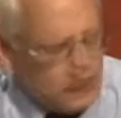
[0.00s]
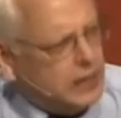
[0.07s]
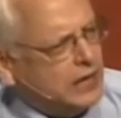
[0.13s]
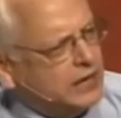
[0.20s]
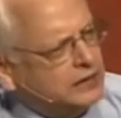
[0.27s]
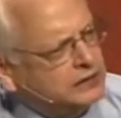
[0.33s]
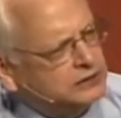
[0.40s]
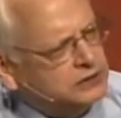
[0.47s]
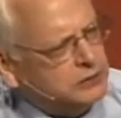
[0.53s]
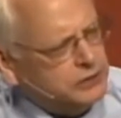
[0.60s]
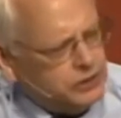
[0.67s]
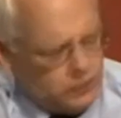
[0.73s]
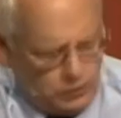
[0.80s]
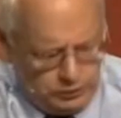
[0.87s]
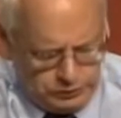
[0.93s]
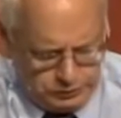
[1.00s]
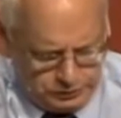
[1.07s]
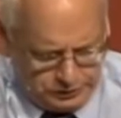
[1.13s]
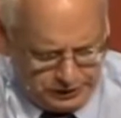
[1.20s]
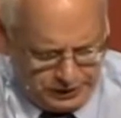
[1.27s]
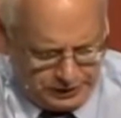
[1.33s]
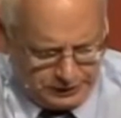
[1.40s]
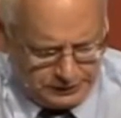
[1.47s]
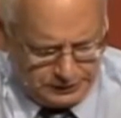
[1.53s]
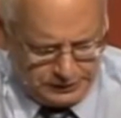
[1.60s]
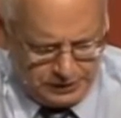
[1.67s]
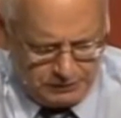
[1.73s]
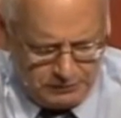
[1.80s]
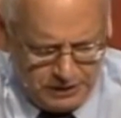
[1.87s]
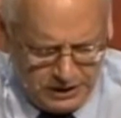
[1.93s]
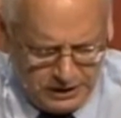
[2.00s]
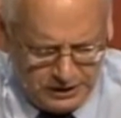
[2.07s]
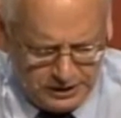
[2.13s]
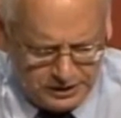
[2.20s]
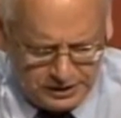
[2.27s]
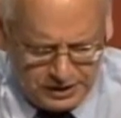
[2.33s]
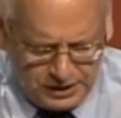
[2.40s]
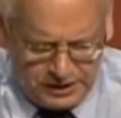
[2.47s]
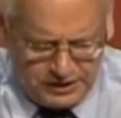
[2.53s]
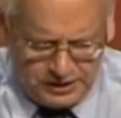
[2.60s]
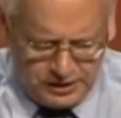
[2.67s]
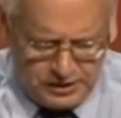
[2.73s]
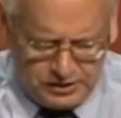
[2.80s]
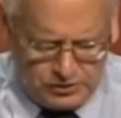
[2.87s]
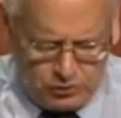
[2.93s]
and in some of the cultural settings. In many of these settings, it is